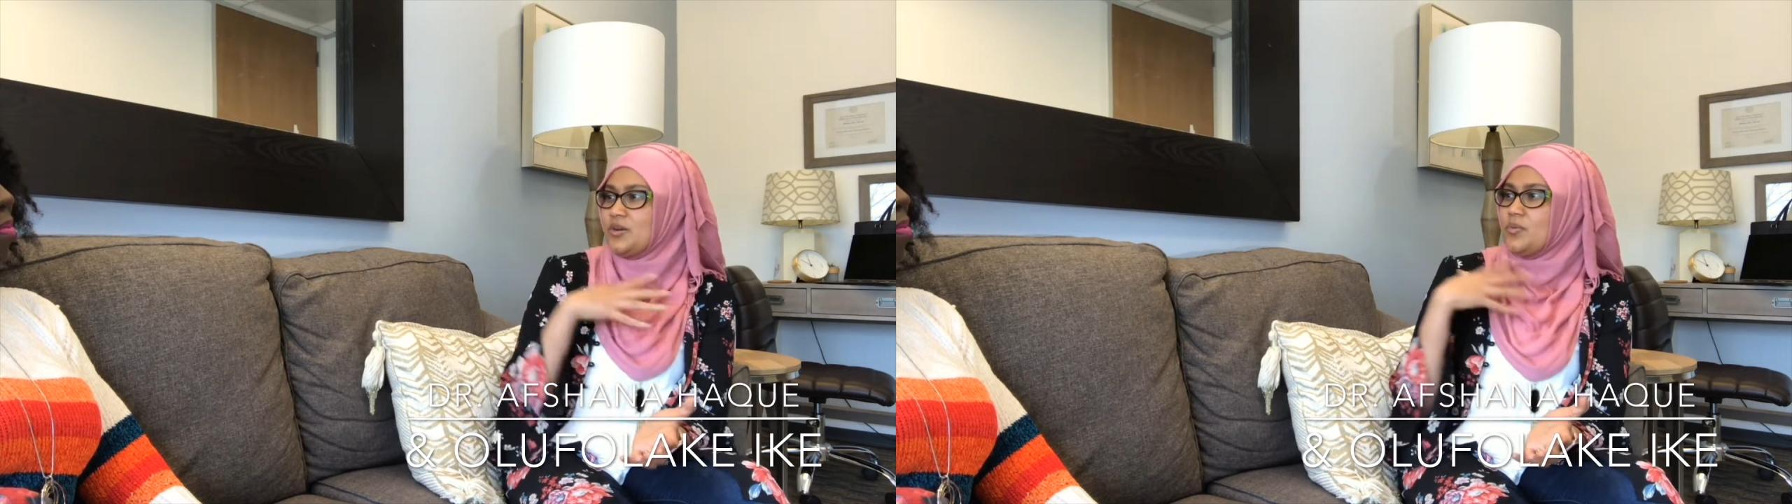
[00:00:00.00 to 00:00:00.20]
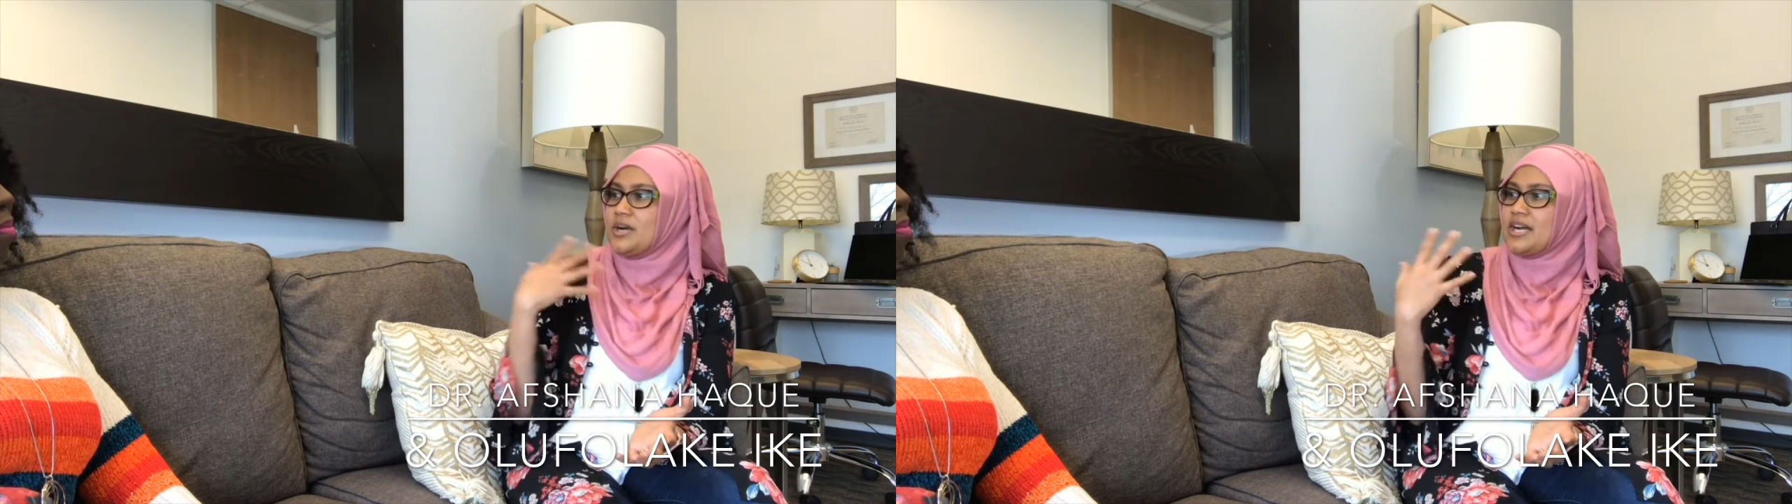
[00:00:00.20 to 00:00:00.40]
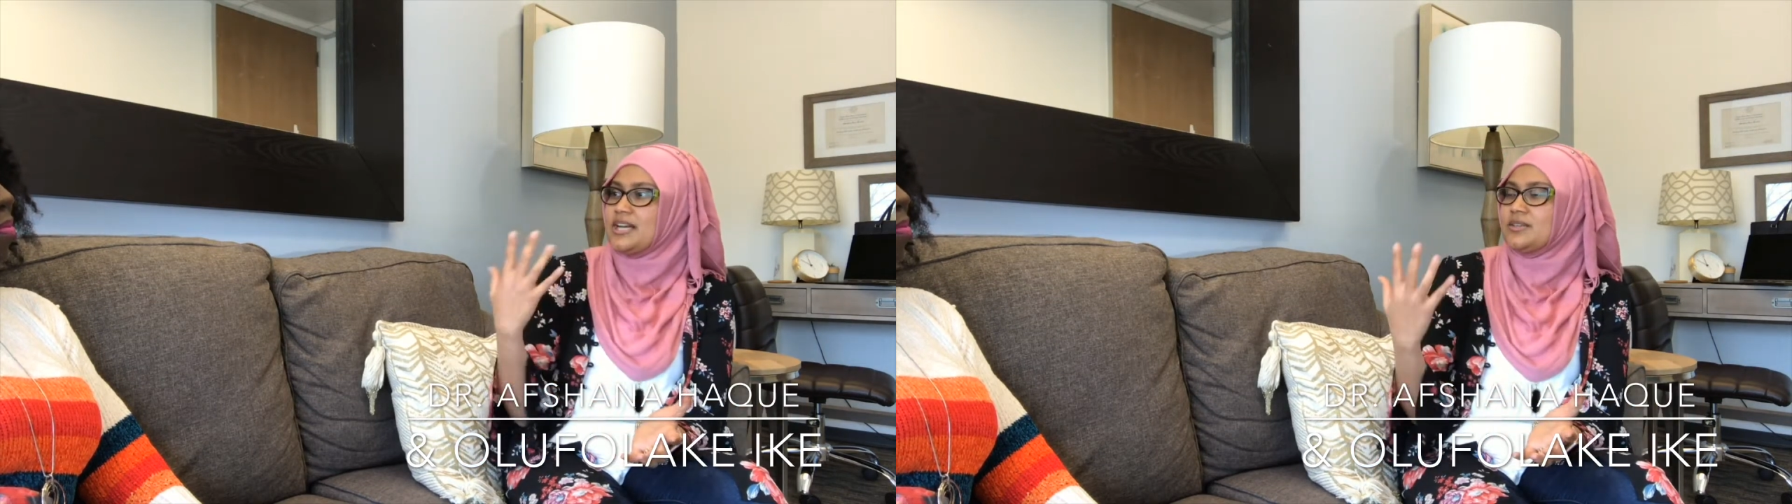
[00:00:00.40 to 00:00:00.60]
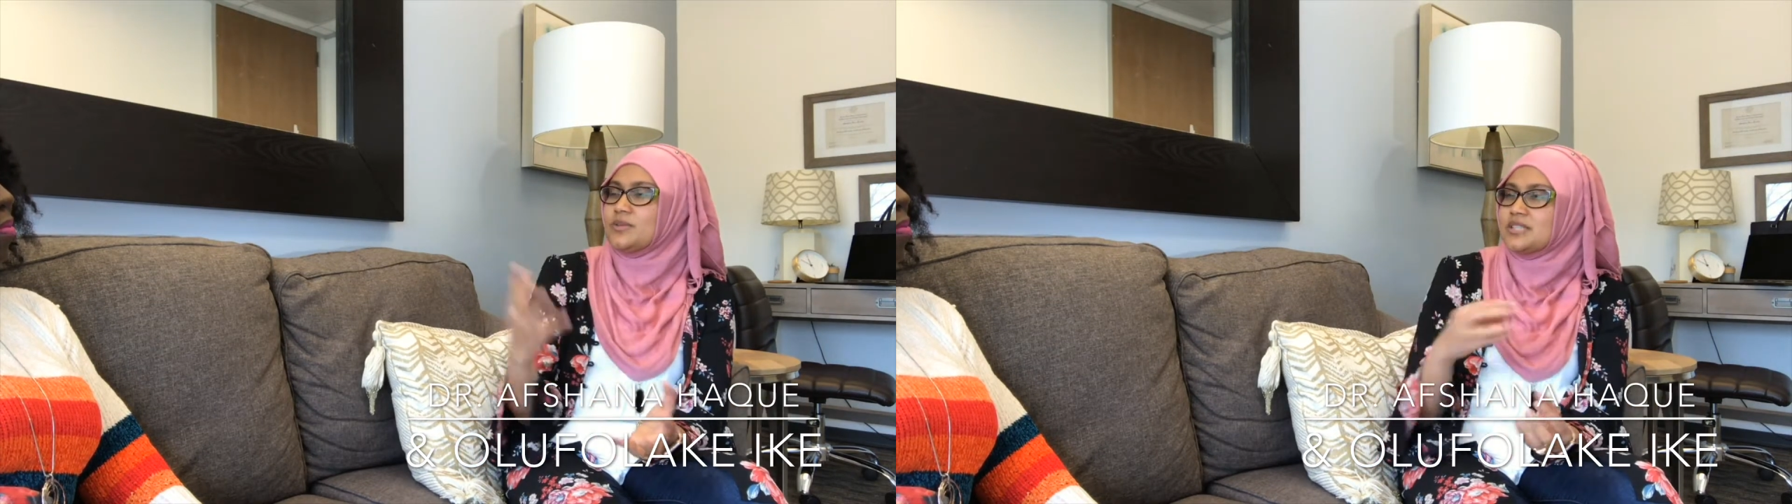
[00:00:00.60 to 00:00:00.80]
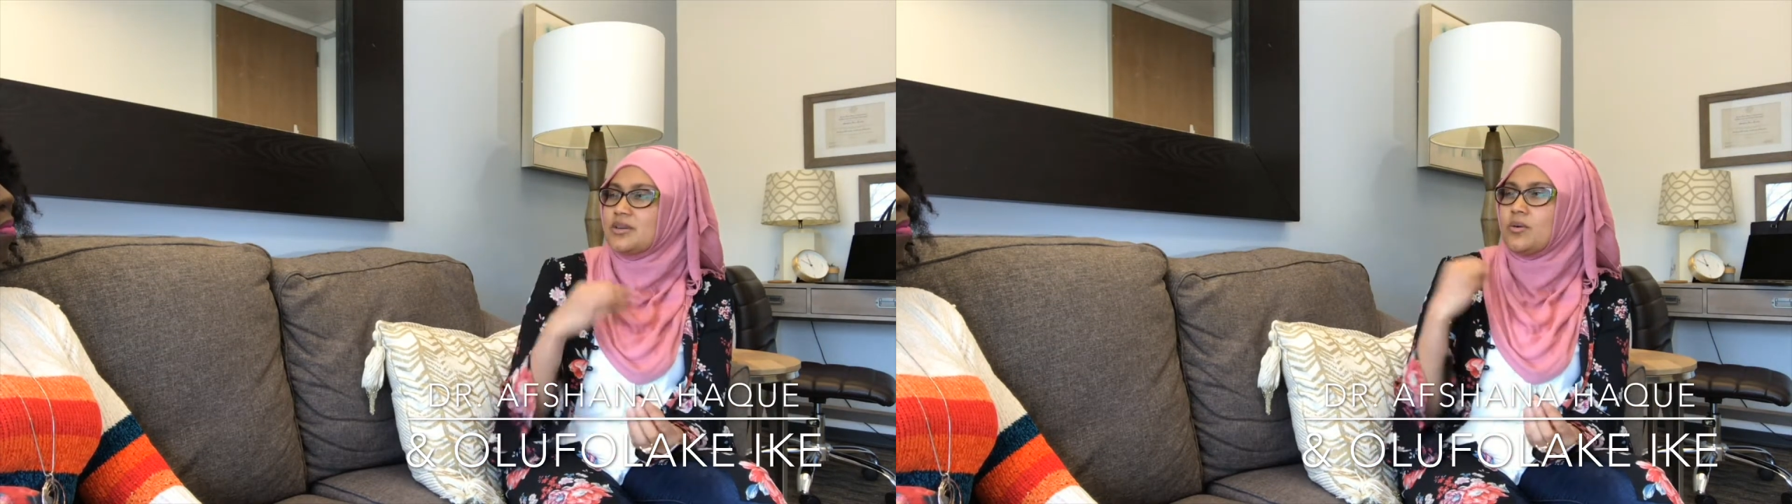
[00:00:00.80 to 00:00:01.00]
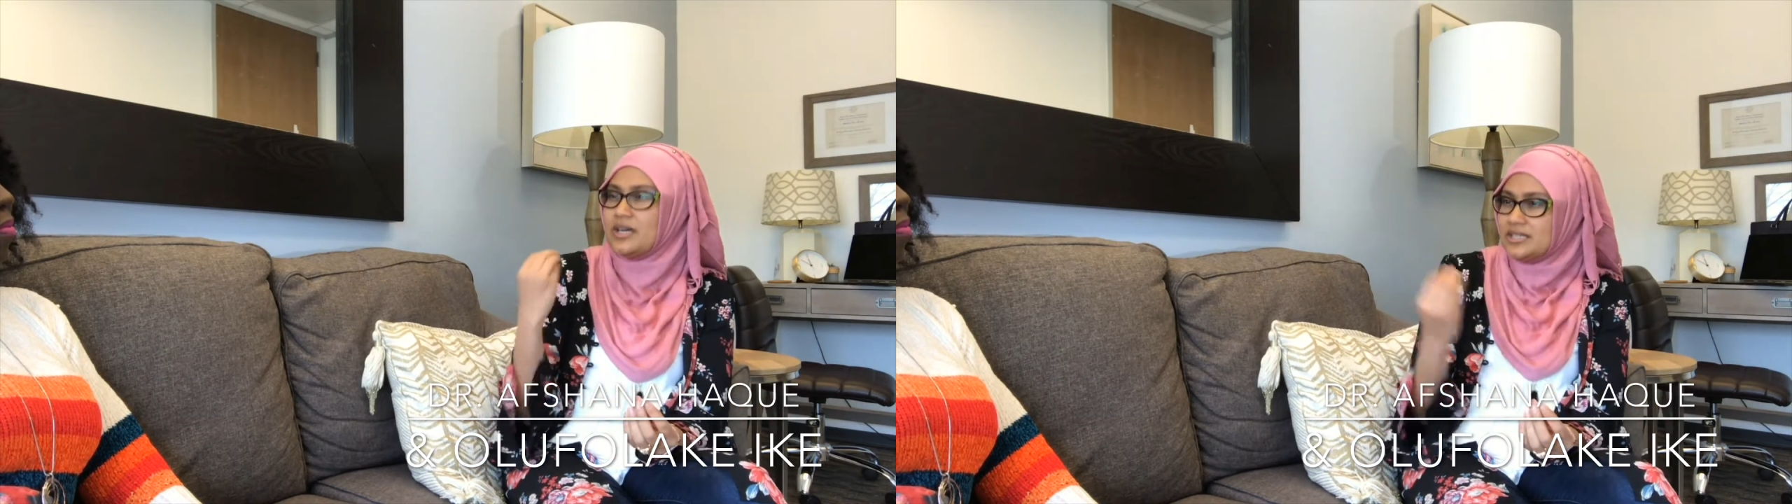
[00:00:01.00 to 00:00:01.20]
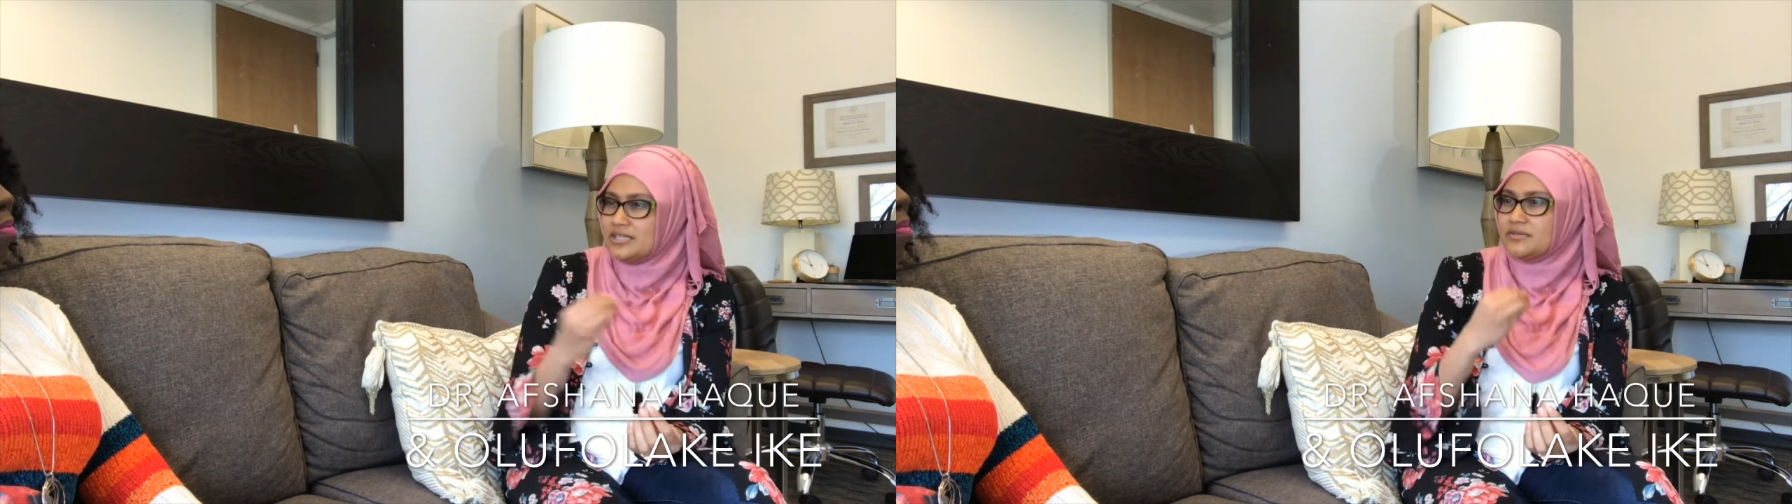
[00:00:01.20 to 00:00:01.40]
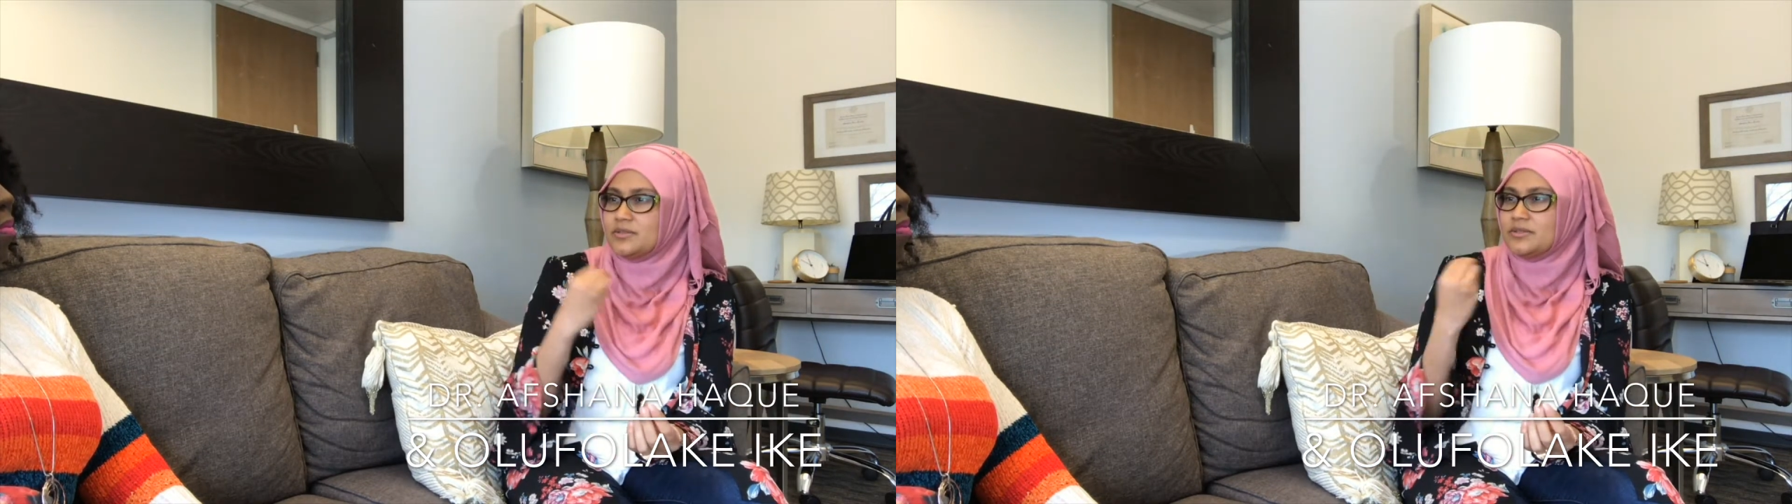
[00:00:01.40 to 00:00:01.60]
what is the quality of your